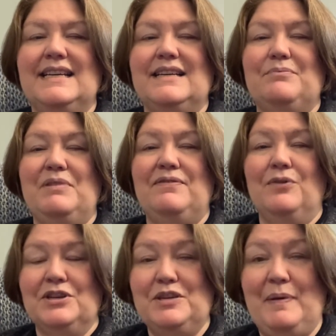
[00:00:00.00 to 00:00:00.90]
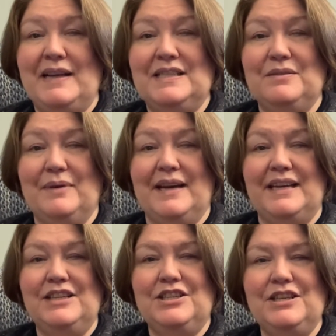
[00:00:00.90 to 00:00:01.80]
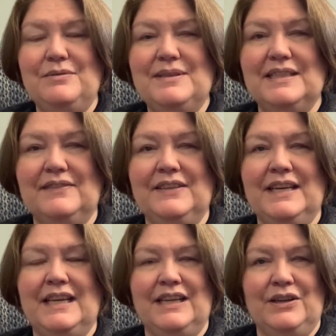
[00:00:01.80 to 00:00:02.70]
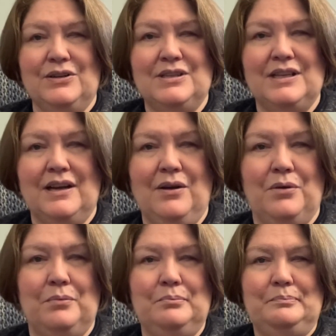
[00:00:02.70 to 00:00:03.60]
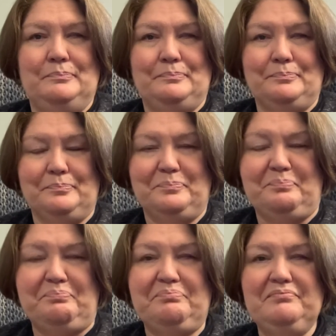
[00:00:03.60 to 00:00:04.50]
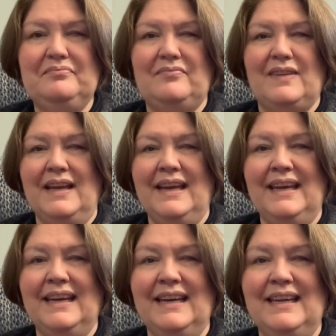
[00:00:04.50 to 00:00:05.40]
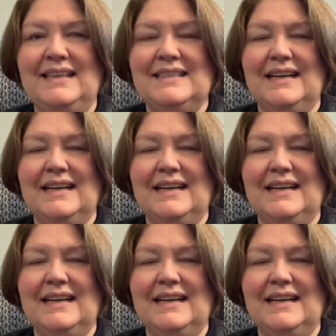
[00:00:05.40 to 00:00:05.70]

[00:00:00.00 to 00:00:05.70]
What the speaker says: Before she passed away, she was living in a nursing home, and